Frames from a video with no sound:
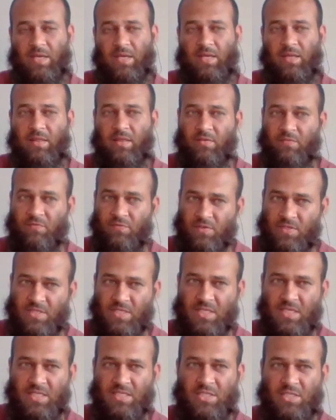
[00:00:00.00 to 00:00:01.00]
The
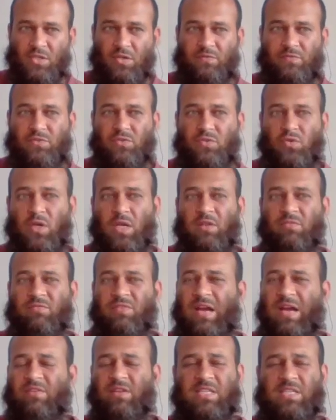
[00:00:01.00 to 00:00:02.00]
fertility of soil
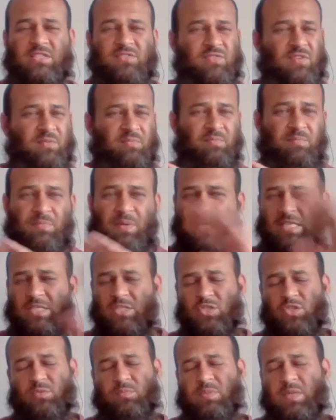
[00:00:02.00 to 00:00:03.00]
varies from
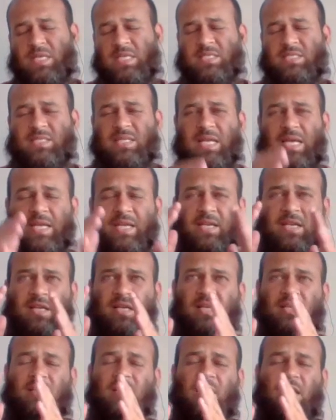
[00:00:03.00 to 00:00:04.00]
place to place.
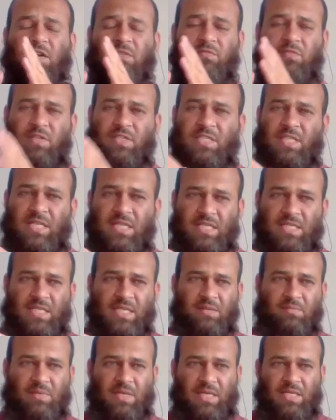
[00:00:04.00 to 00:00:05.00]

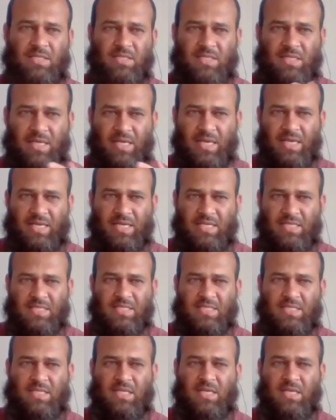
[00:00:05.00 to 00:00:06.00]
Fertility means
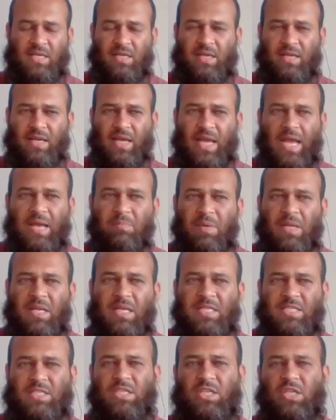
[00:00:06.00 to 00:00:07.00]
its
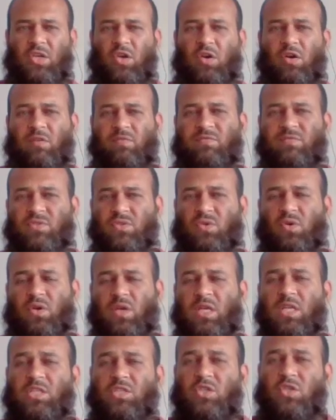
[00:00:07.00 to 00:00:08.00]
ability of
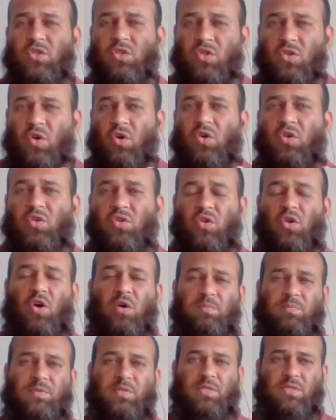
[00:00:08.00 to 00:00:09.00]
soil to grow
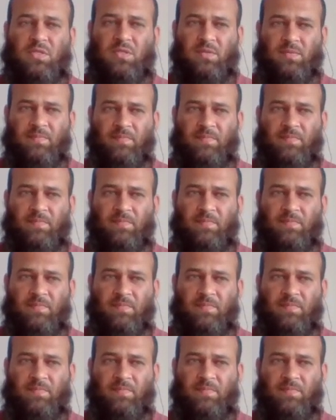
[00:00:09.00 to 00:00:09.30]
crops.